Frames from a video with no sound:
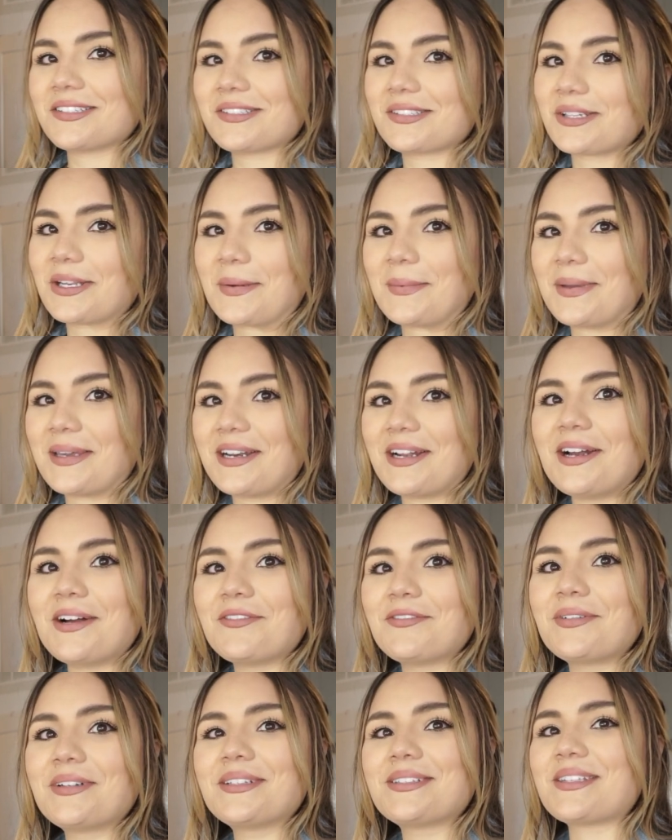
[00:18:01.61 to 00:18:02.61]
is gonna be
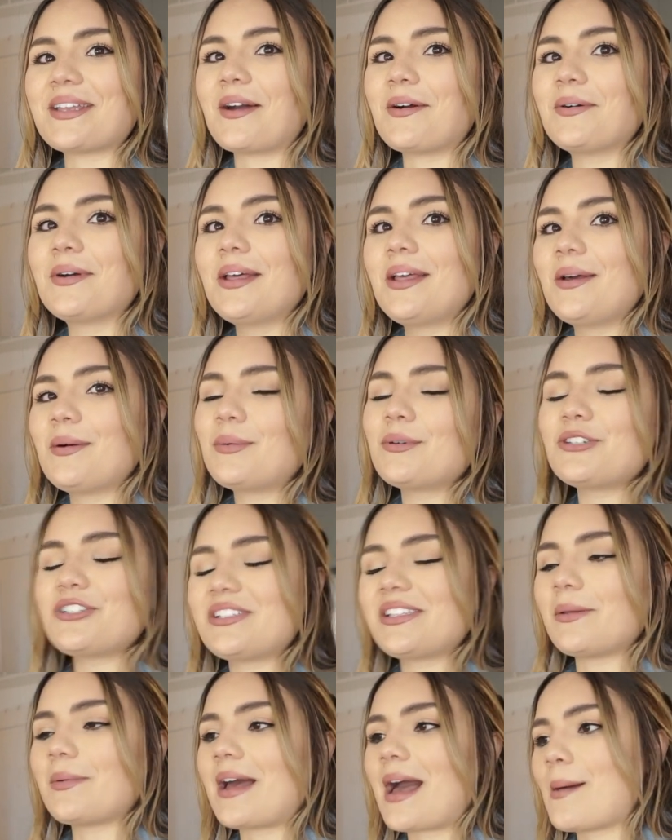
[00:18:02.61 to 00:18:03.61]
enough. So we'll
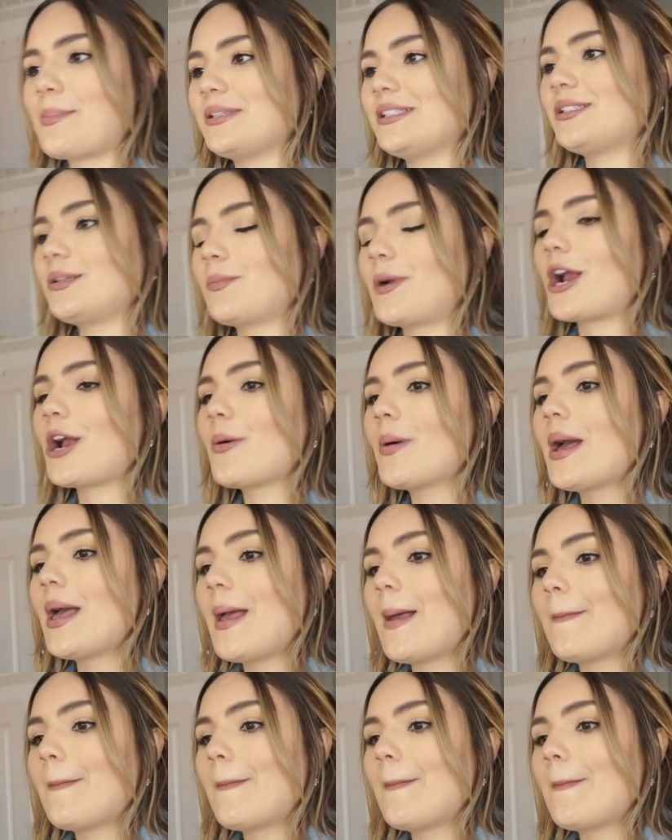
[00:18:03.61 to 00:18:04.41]
just see what happens tomorrow.